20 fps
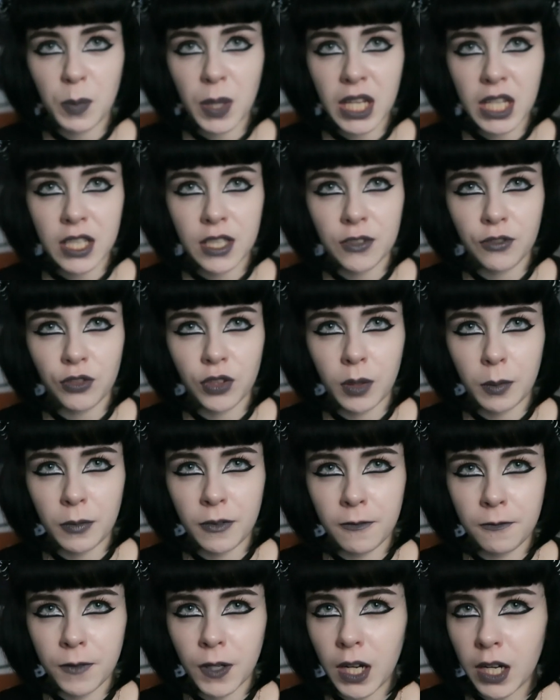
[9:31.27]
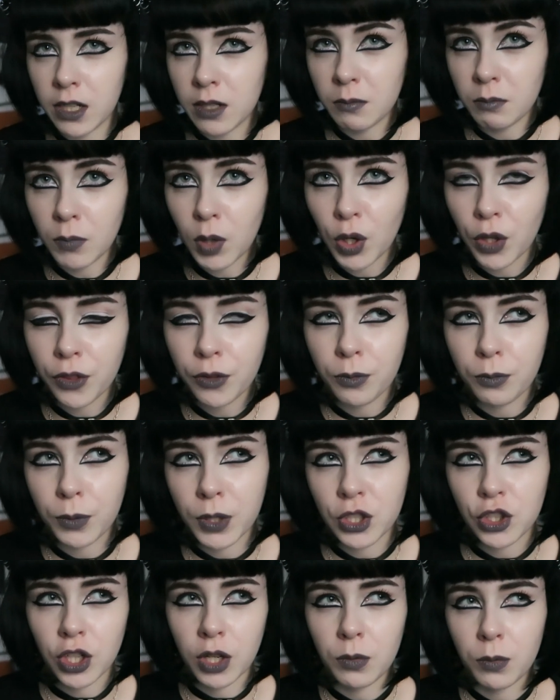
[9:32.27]
piece from Violet Moth,
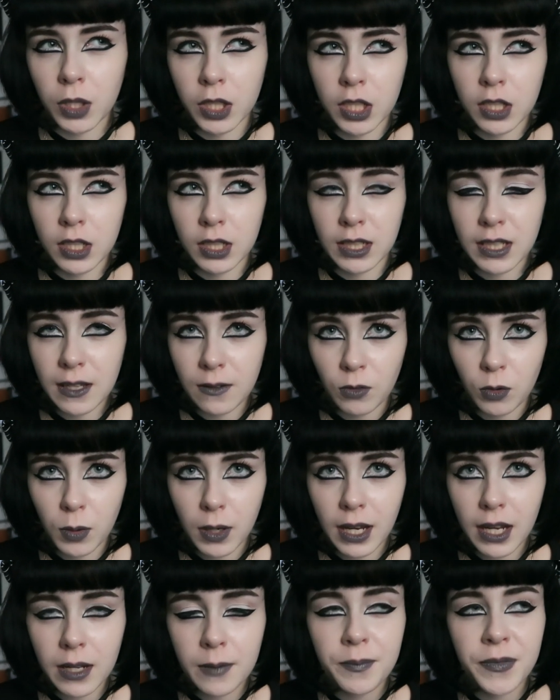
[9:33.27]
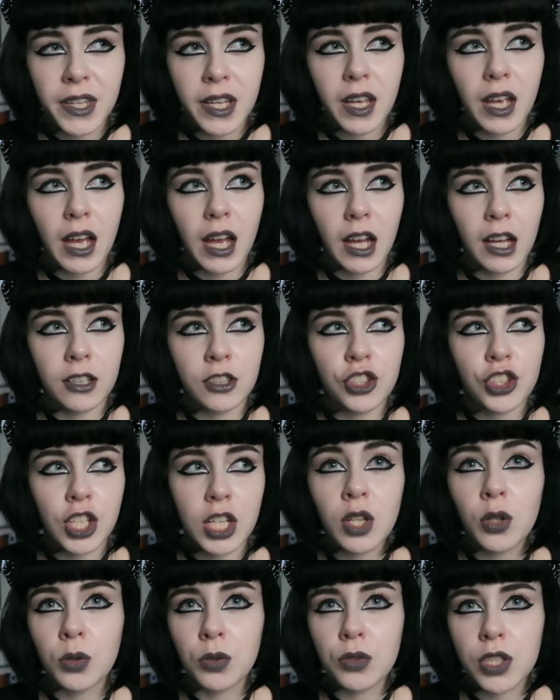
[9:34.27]
which I won in a giveaway, and
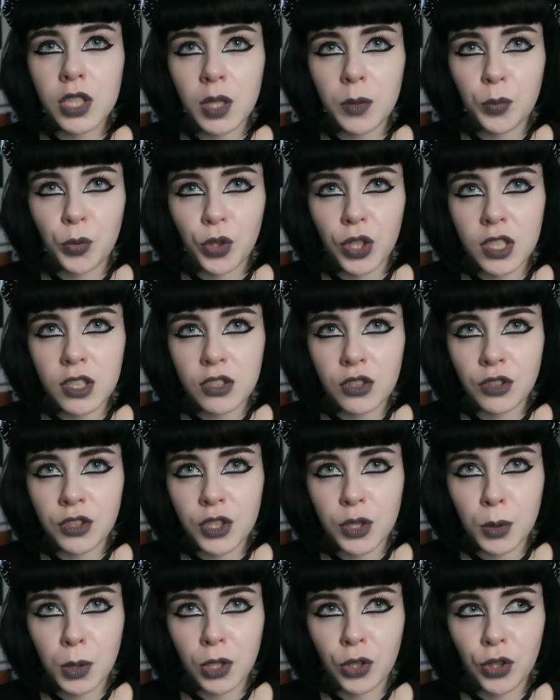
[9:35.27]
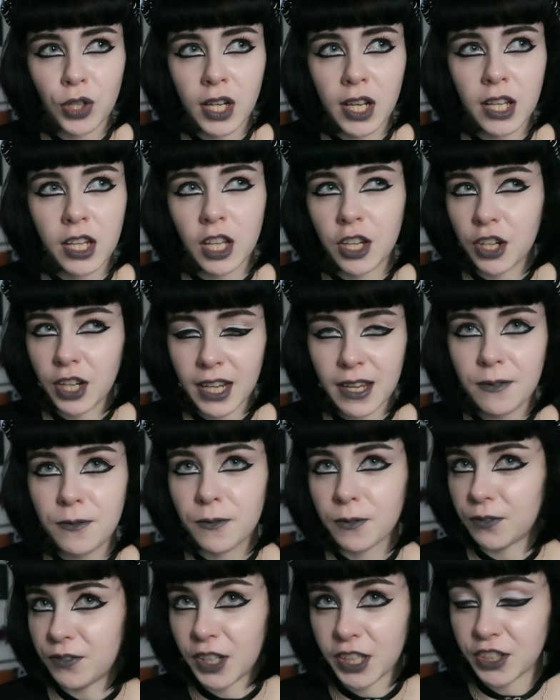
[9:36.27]
she also prints onto acrylic, and I have
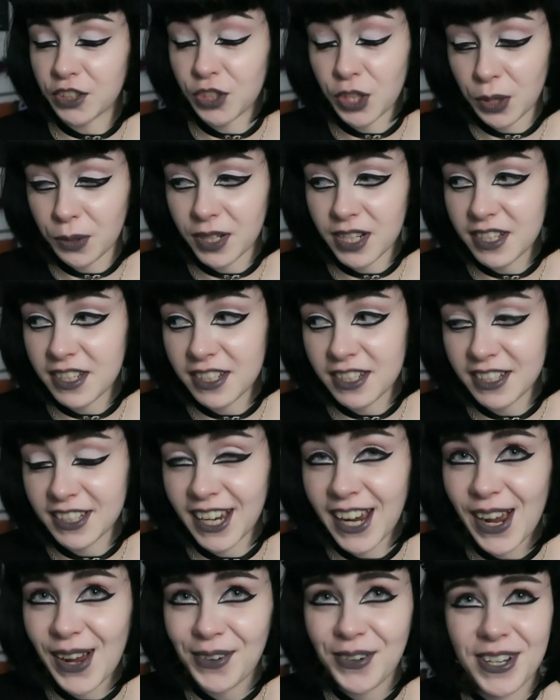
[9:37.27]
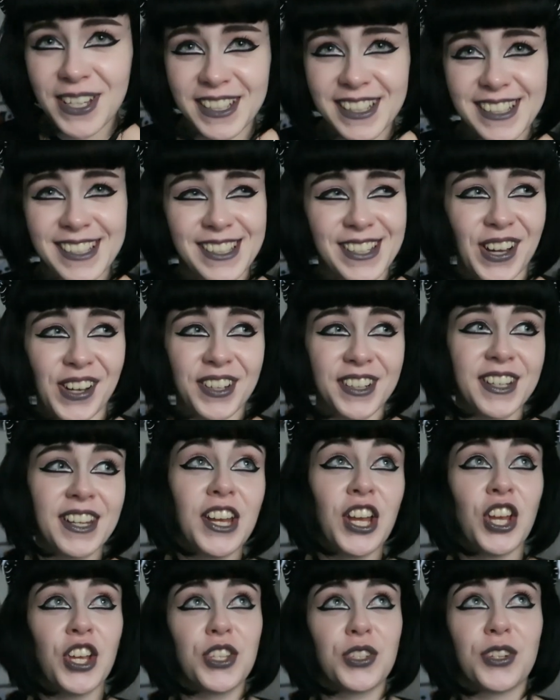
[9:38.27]
like no idea how it's done.
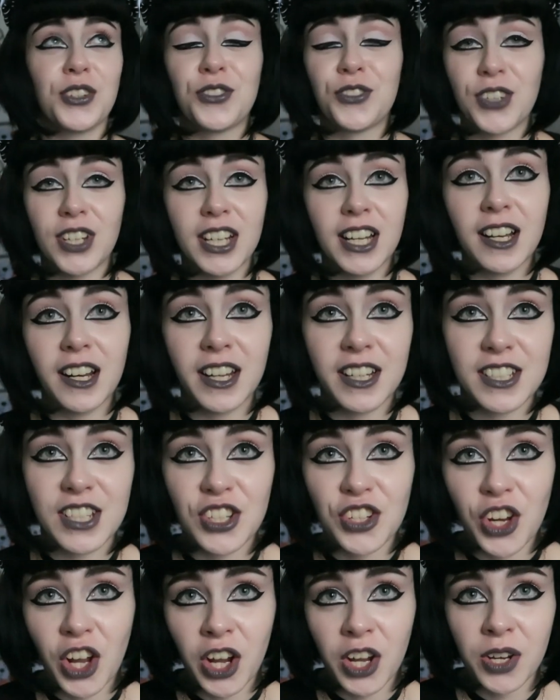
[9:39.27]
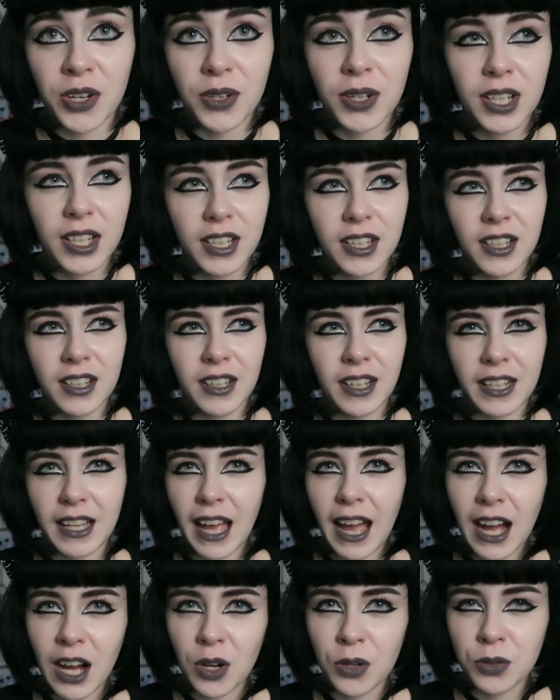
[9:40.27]
So I'd really like to know like
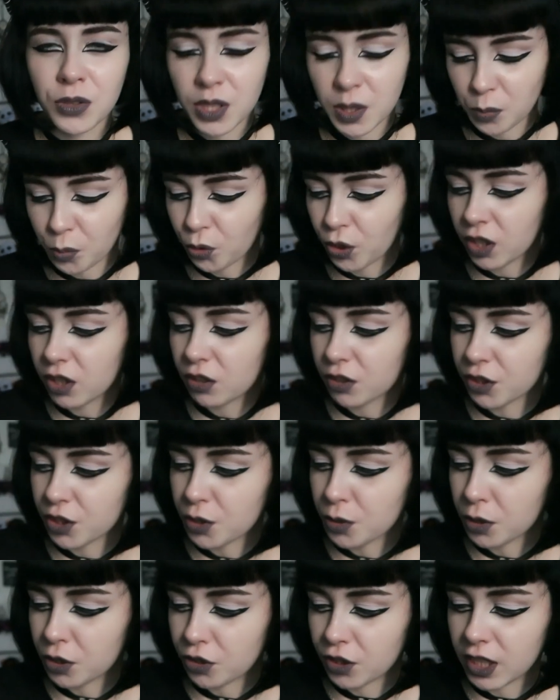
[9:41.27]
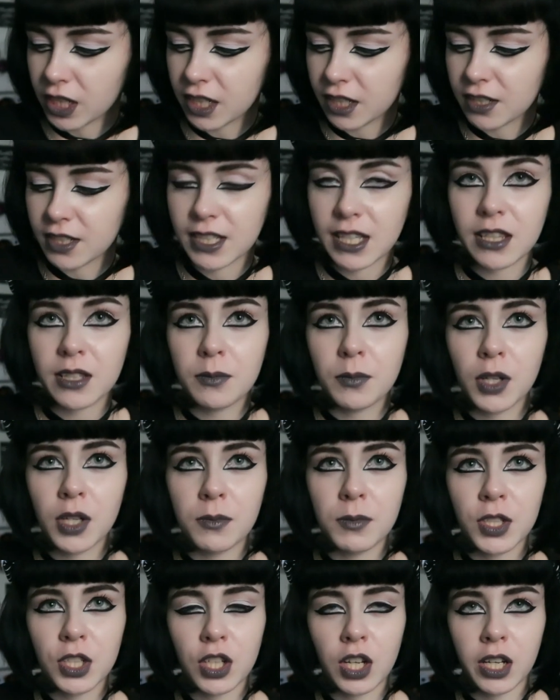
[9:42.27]
how to print onto acrylic, because at the
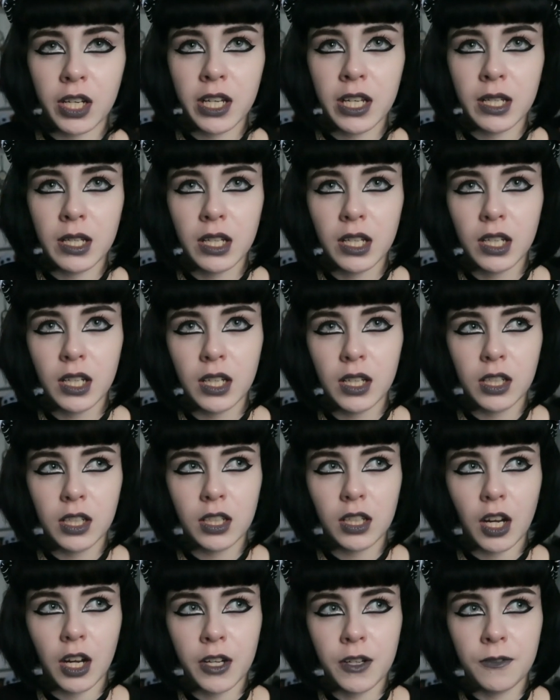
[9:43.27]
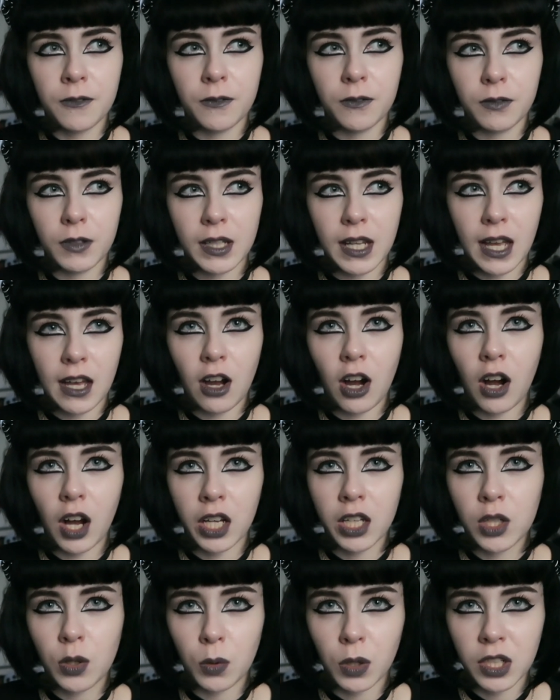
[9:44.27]
moment I kind of get
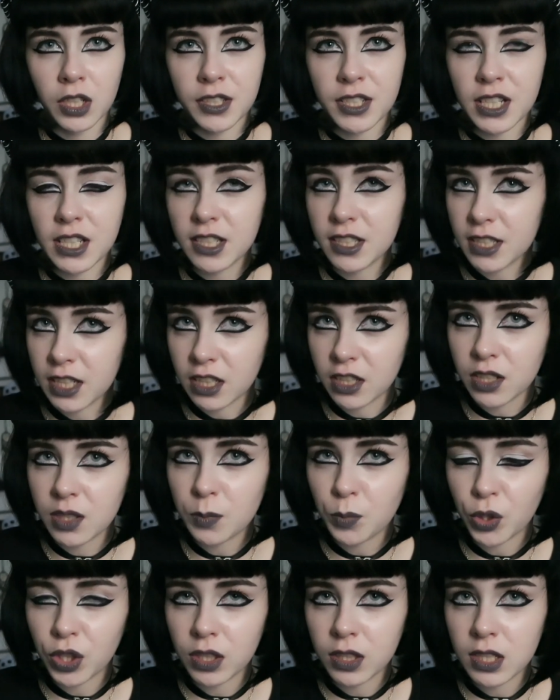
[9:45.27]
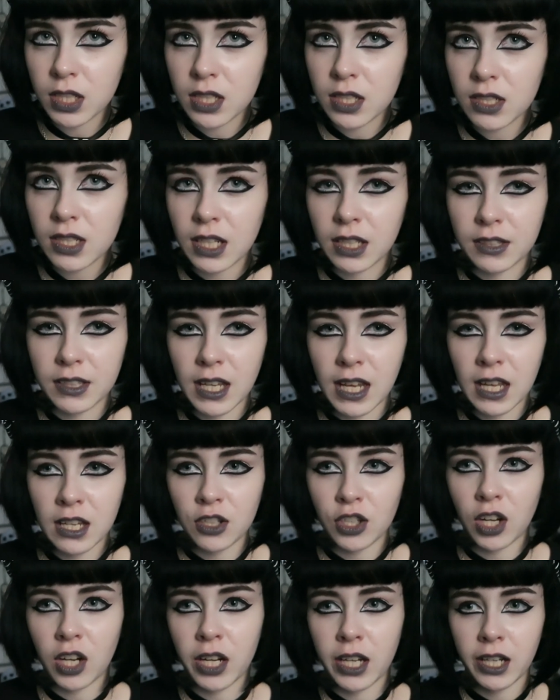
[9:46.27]
high quality stickers printed, and
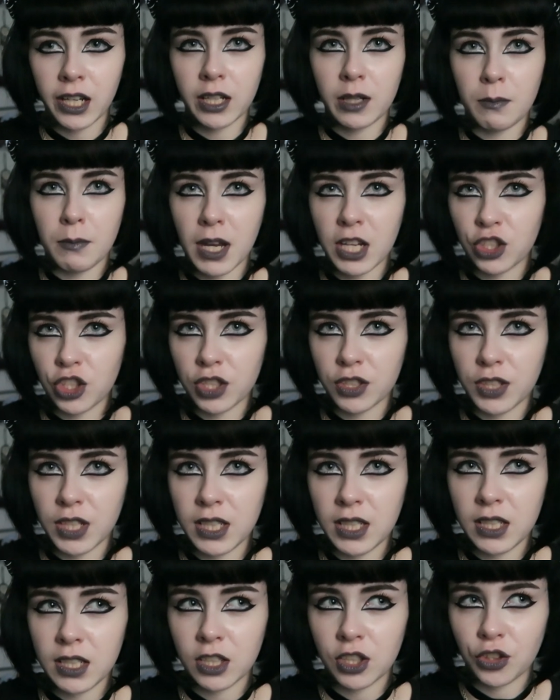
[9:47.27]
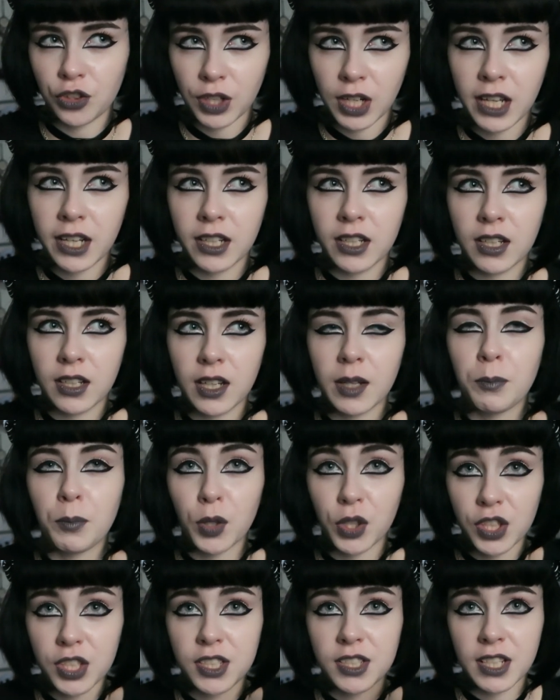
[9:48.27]
then I like measure the acrylic and
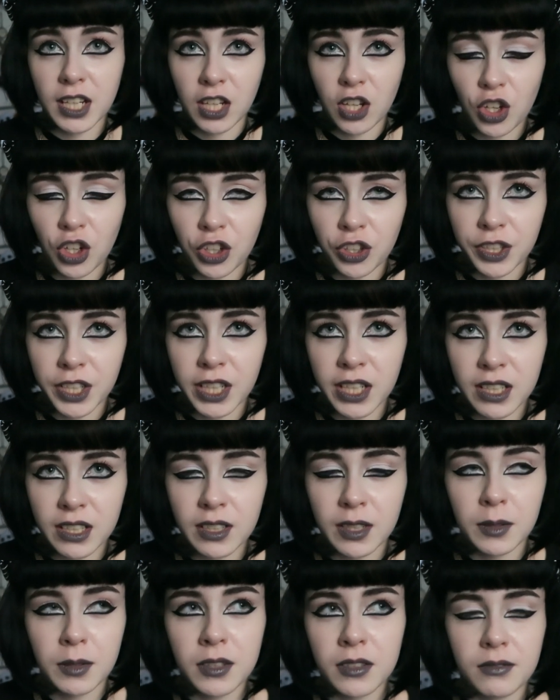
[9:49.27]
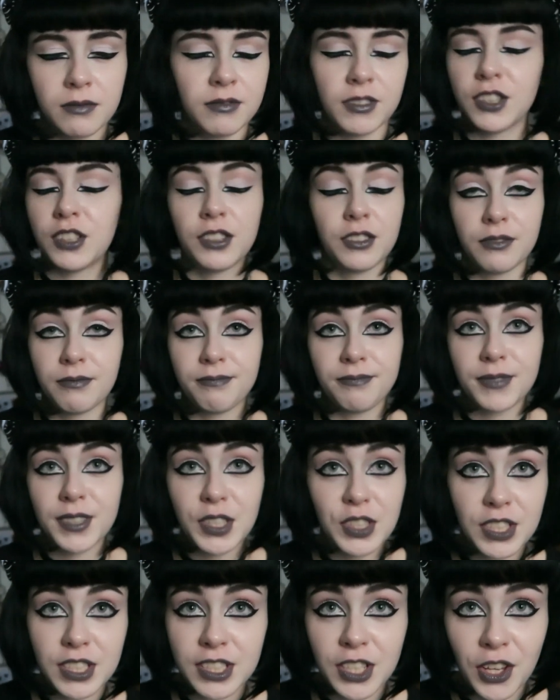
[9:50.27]
put the sticker on it, and
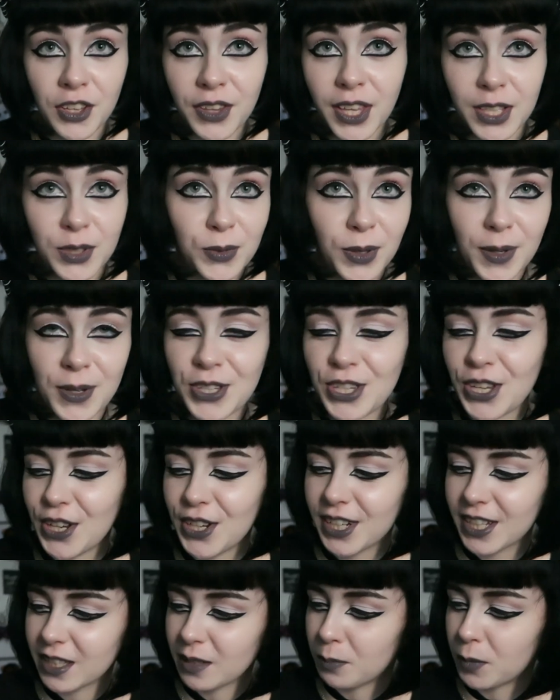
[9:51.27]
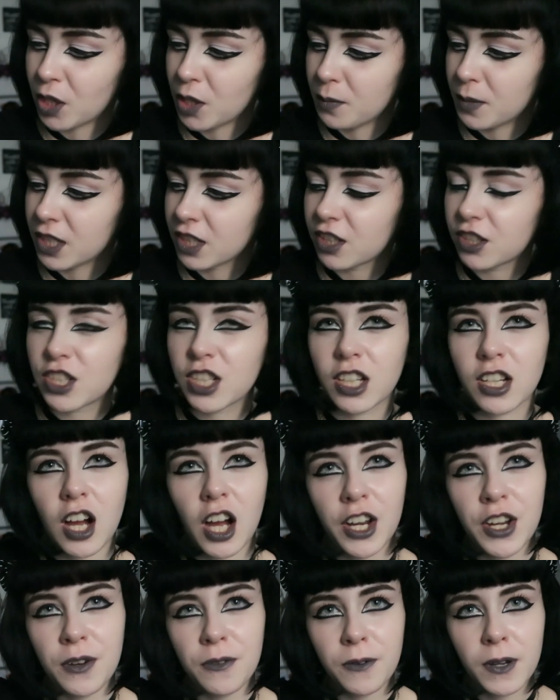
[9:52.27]
so that's what I'm doing at the moment to
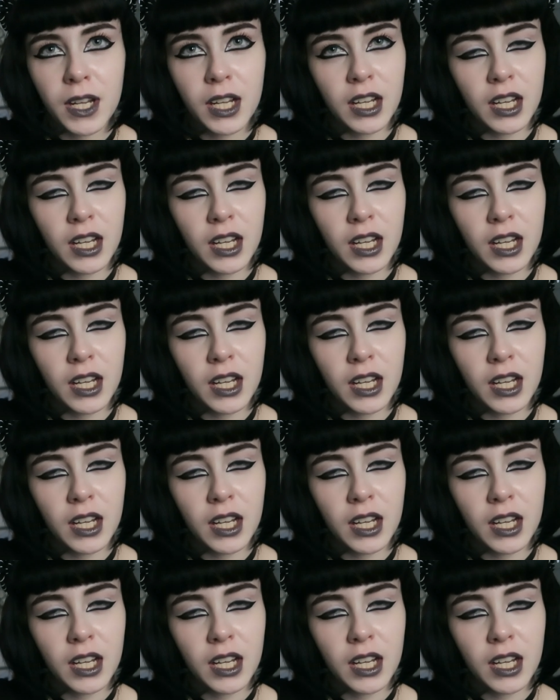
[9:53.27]
kind of